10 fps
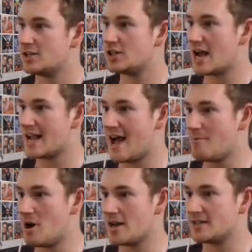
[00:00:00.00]
Check
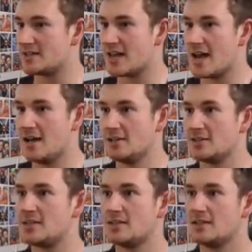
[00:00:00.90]
out my
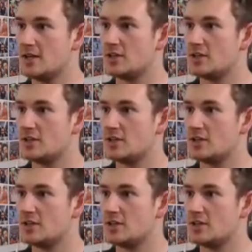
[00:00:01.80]
skills. You